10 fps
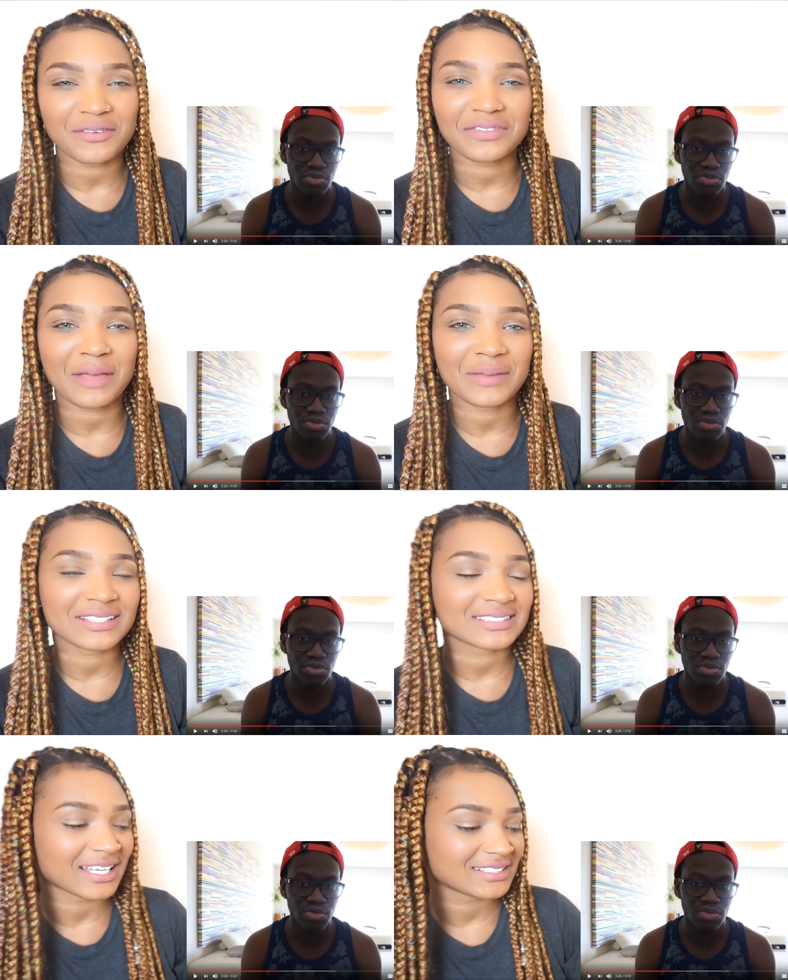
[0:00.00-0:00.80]
Speaker 1: If that
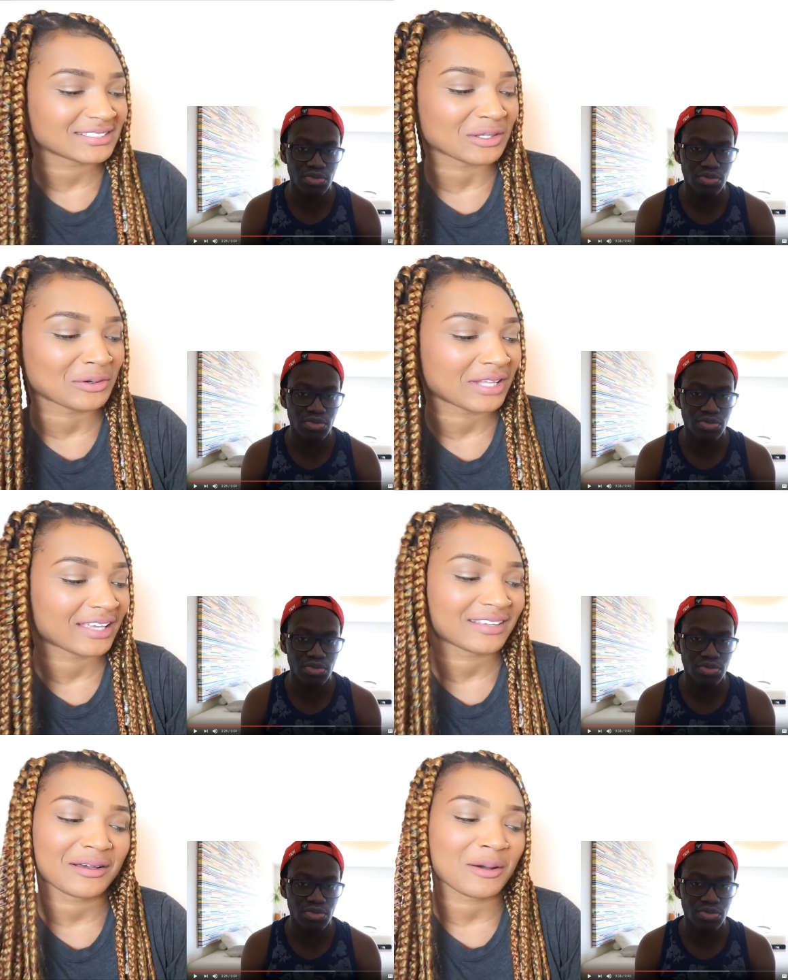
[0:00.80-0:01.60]
makes sense. So
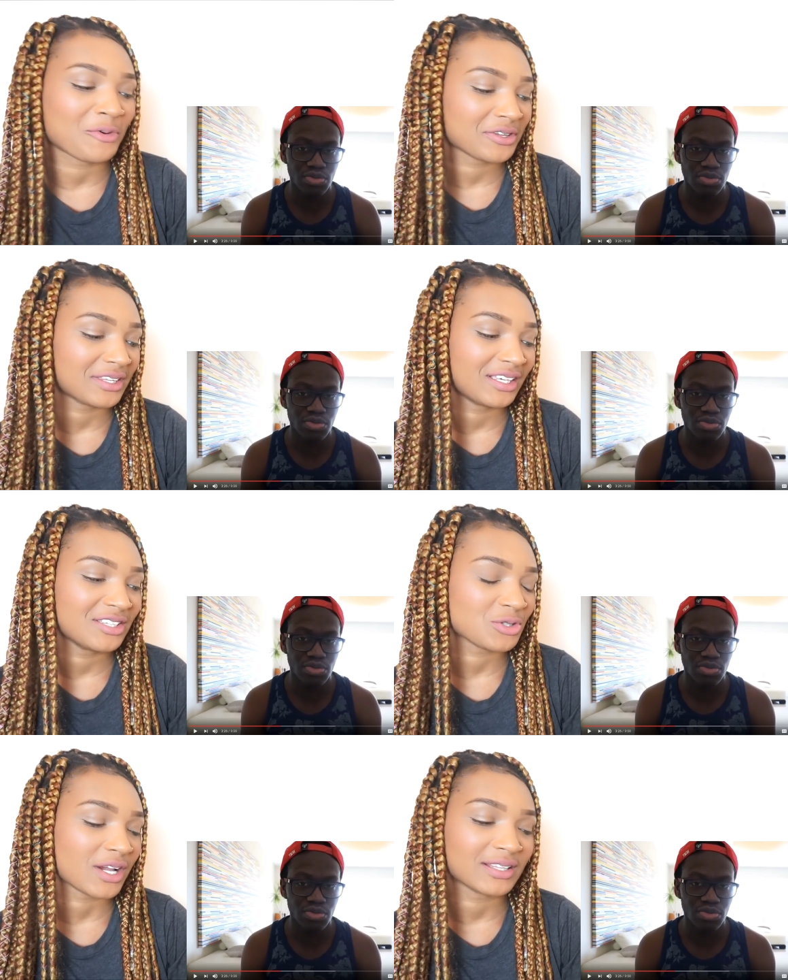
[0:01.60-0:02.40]
like, uh, poor thing,
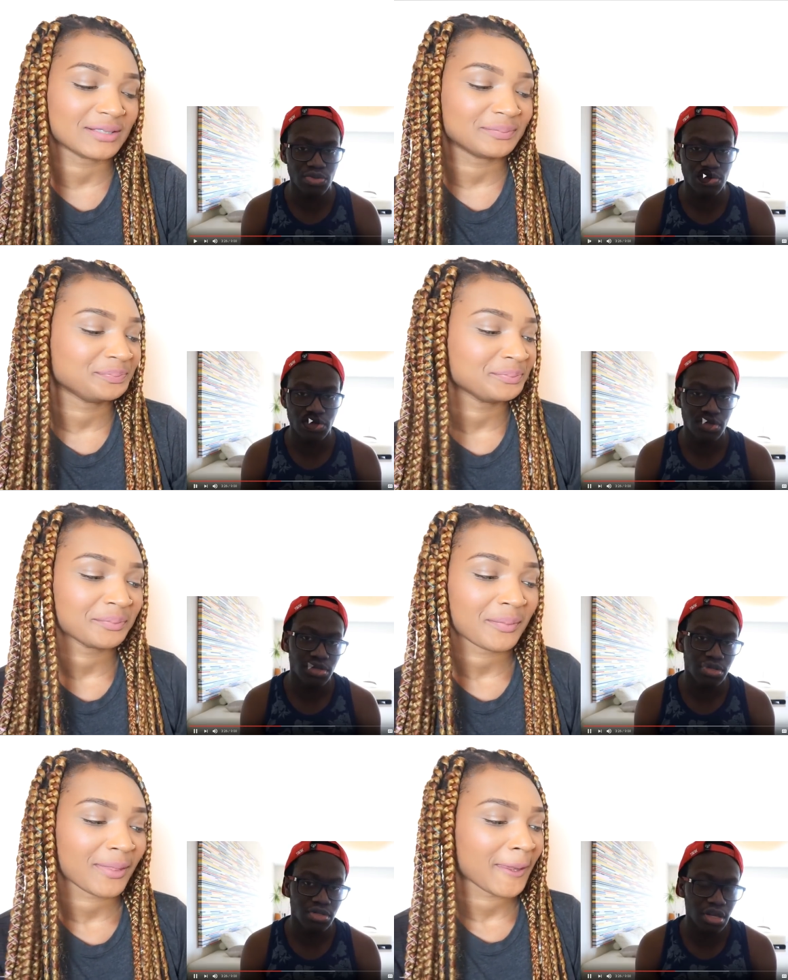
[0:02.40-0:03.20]
he's struggling.
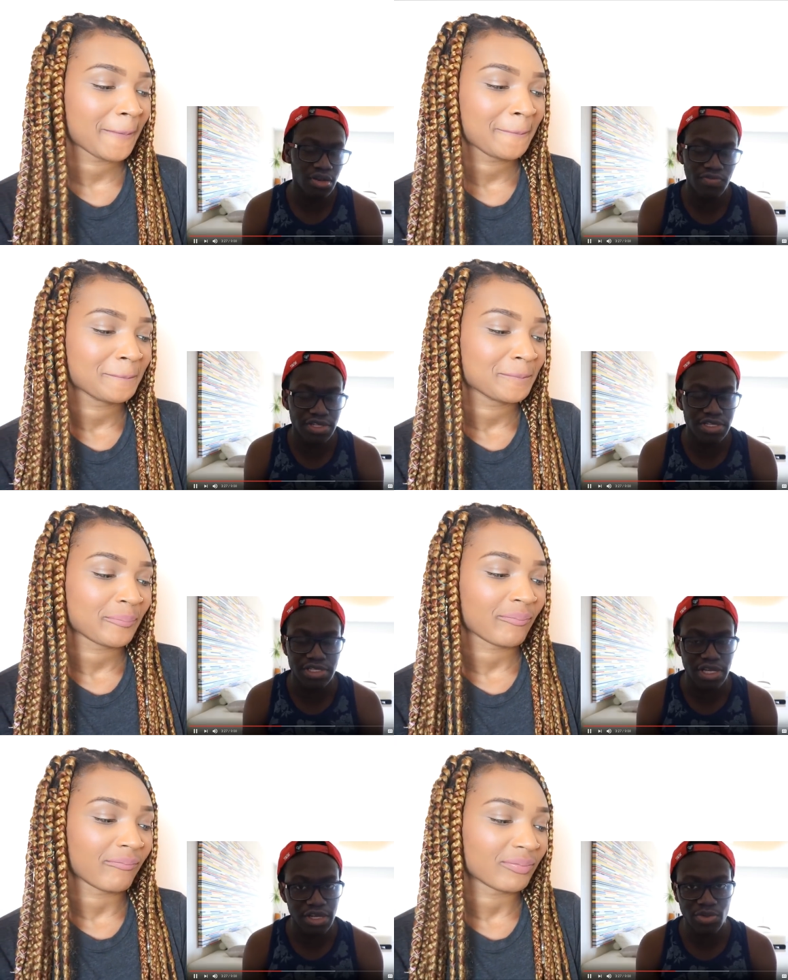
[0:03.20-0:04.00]
Speaker 2: None of this
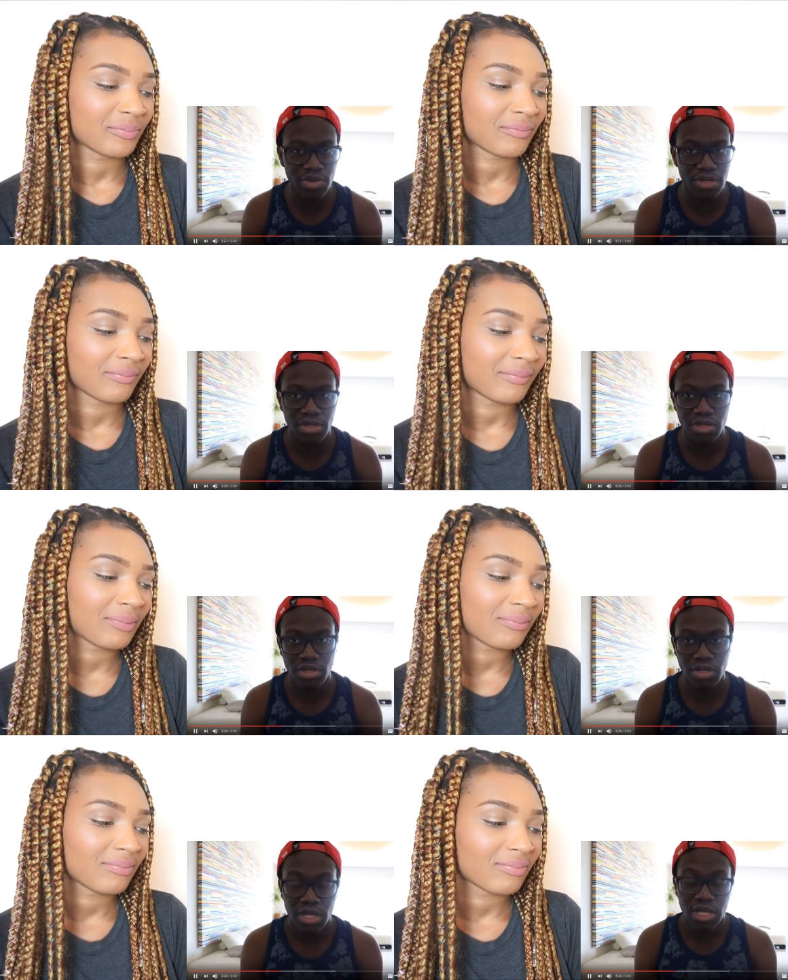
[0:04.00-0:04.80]
is genuine.
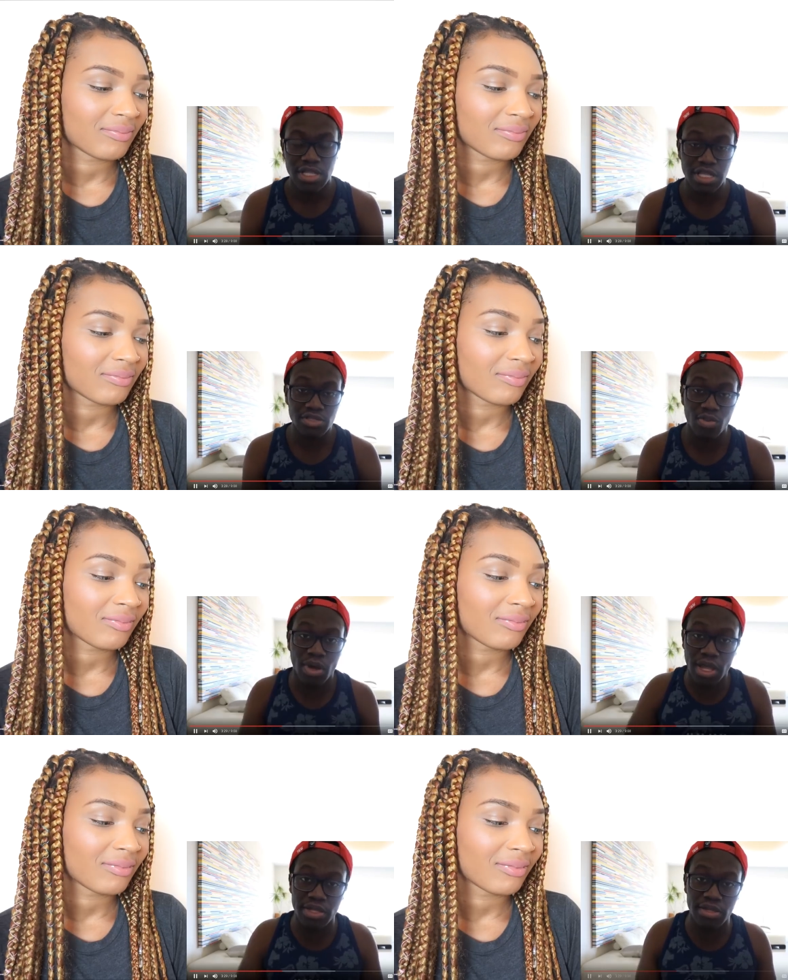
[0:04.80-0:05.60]
That's
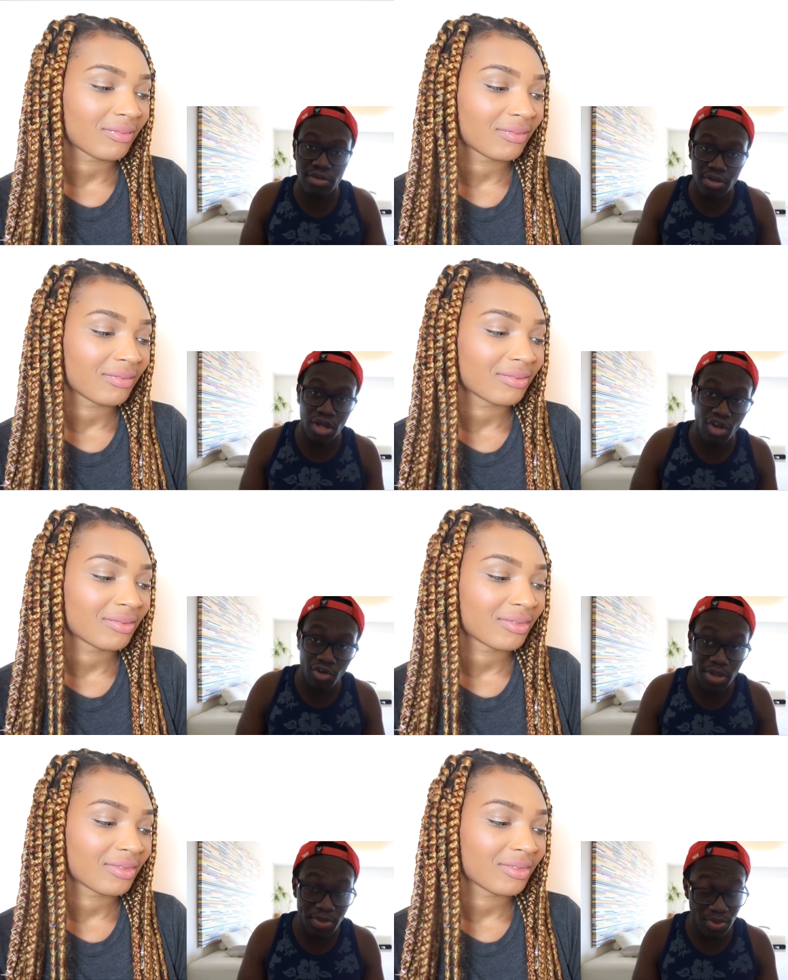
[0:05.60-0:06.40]
why a
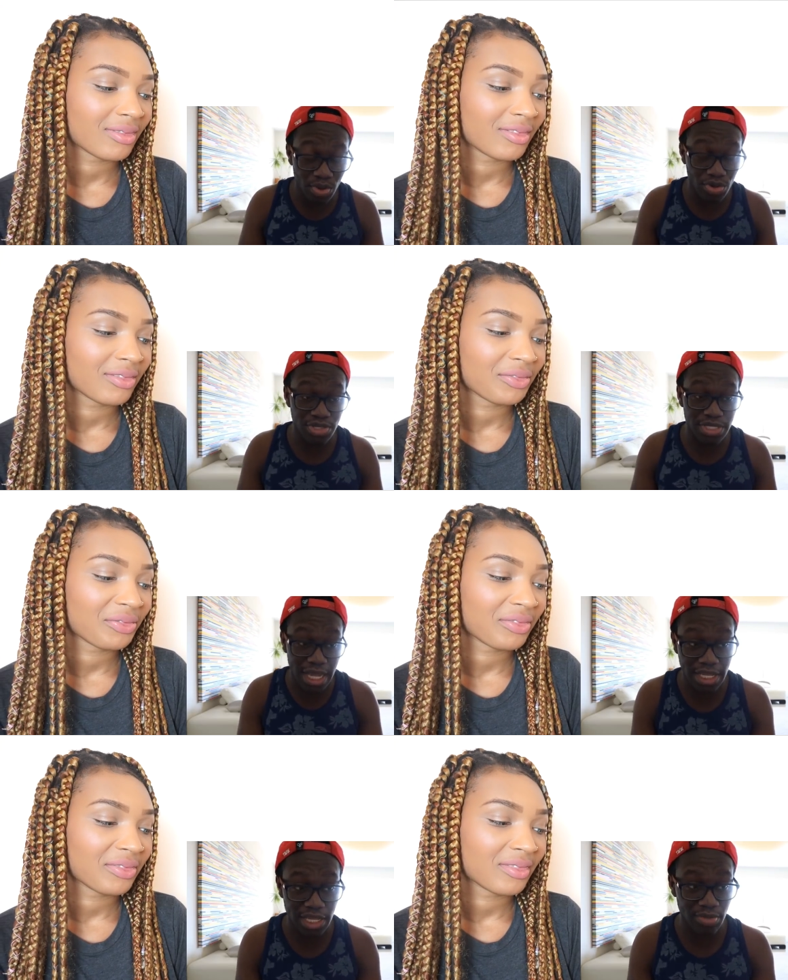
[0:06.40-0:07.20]
lot of people are
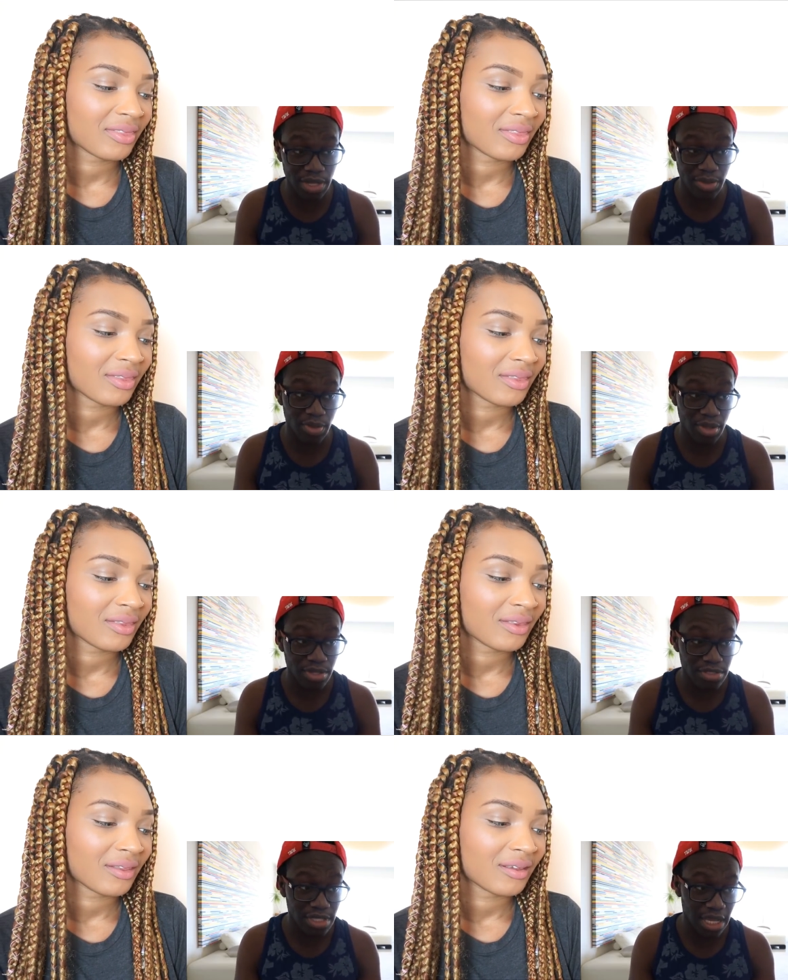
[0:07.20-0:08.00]
attacking me,
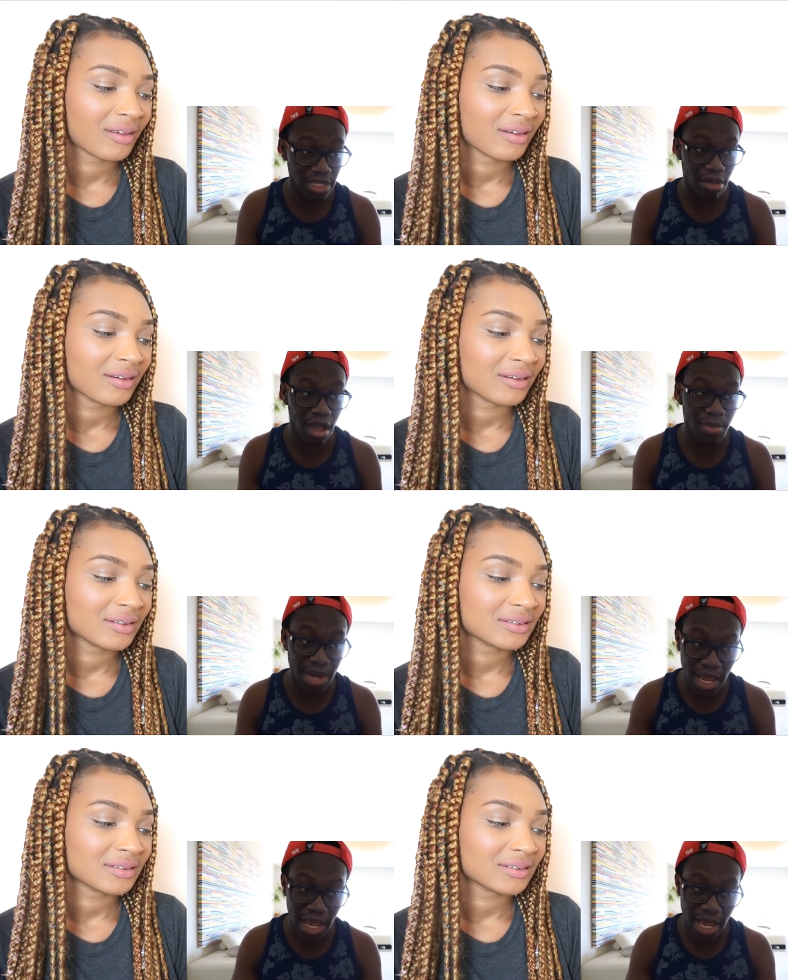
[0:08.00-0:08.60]
saying that I'm an